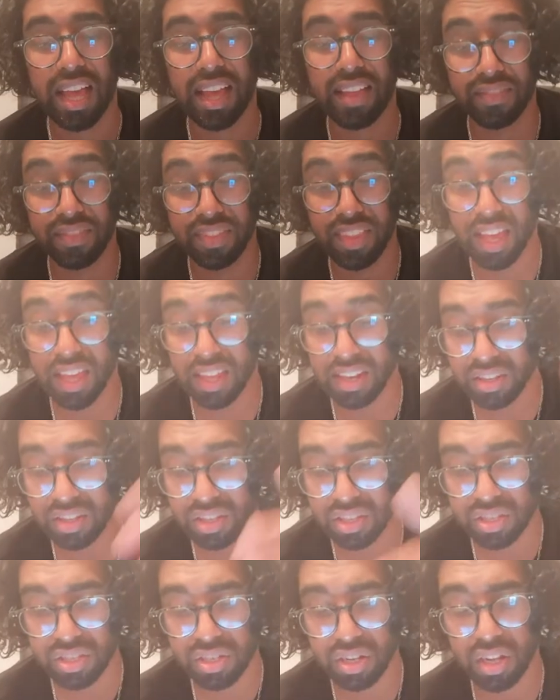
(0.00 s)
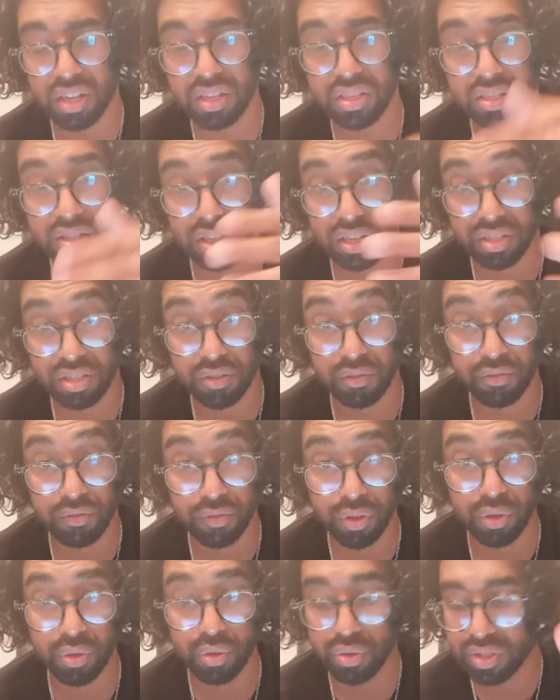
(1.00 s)
And then the star starts to
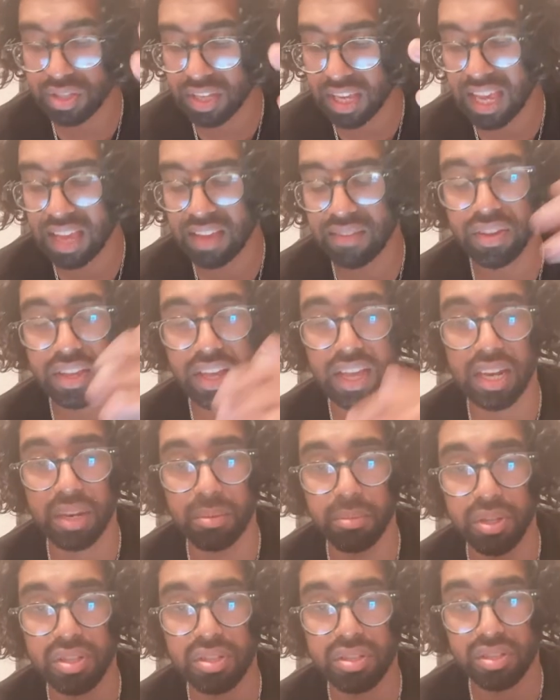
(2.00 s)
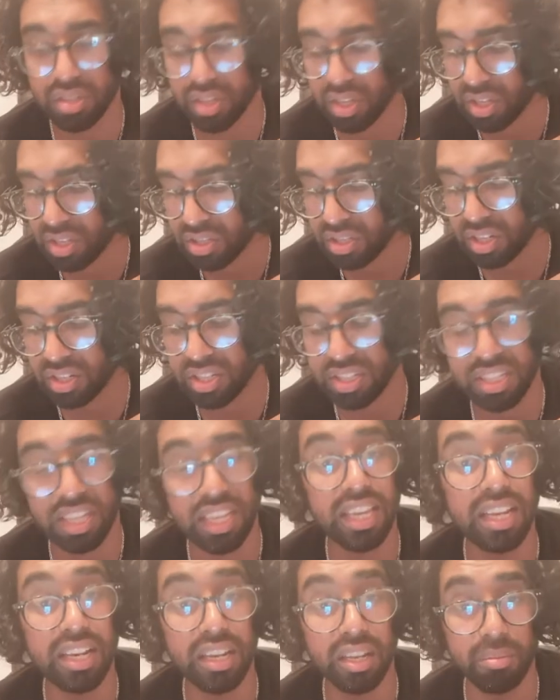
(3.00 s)
fuse heavier elements such as
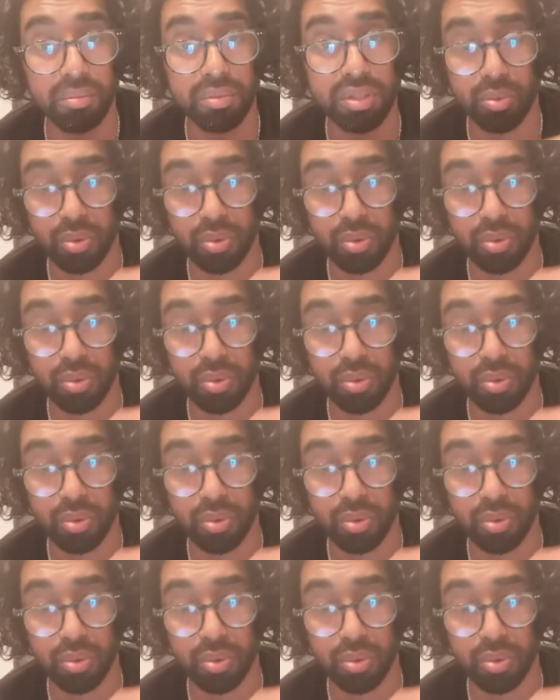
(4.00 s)
helium.